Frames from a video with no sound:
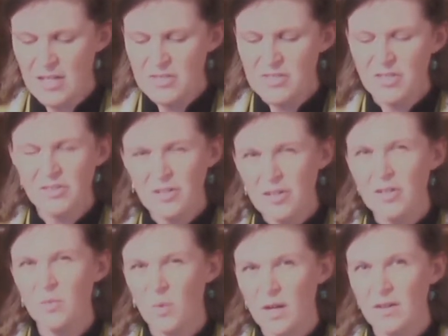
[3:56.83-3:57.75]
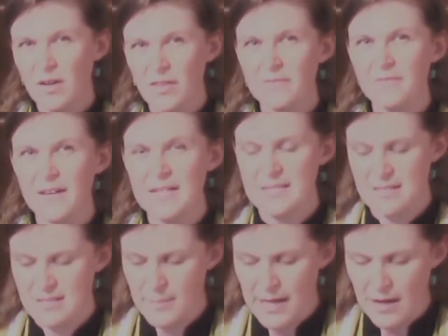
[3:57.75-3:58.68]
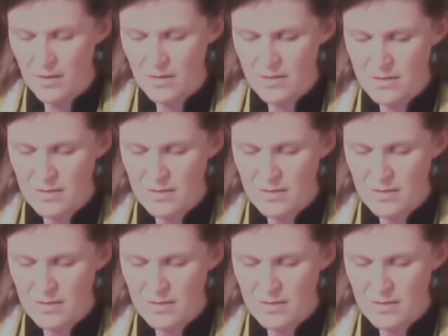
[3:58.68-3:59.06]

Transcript: to learn what all the fuss is about.